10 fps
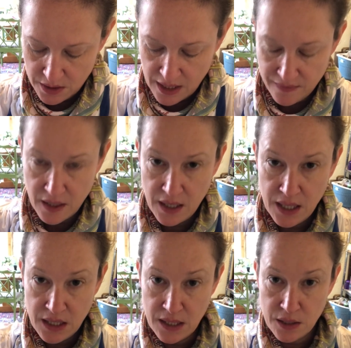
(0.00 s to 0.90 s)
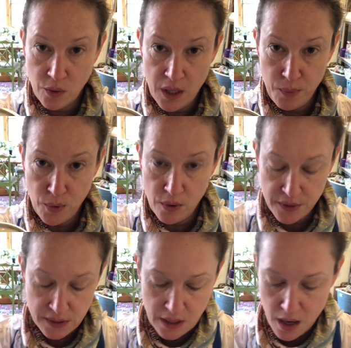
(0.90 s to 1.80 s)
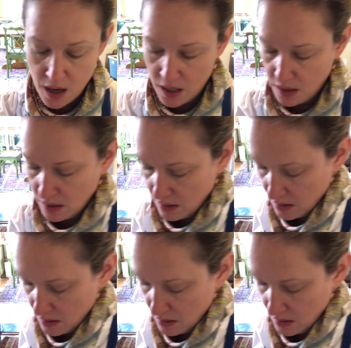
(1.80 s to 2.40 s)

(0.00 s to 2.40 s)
They have that handy scraper on the side.